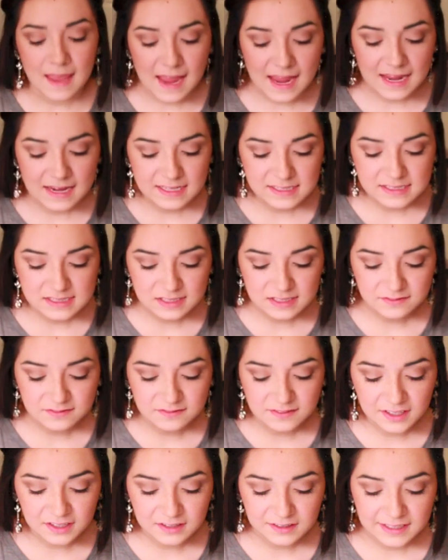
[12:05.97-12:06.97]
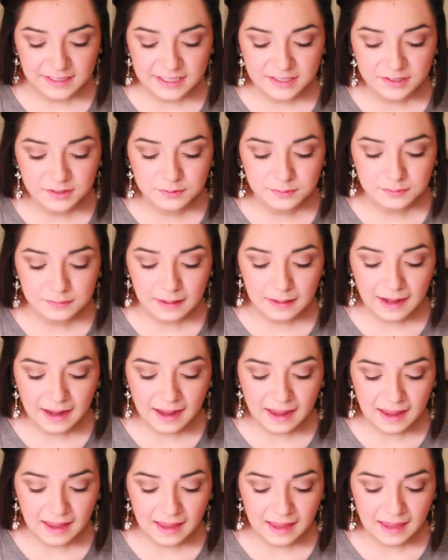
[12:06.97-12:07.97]
And it's a very
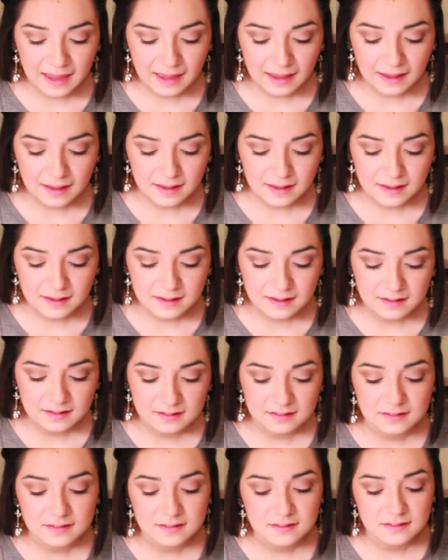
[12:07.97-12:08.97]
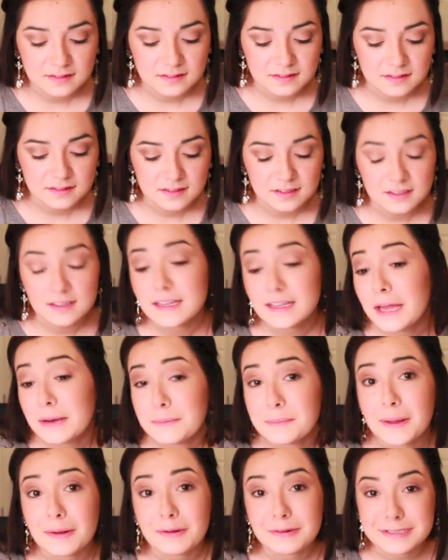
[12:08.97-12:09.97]
gray
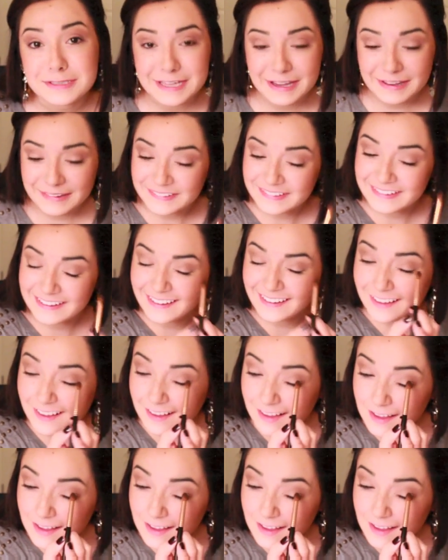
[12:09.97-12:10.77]
gunmetal tone.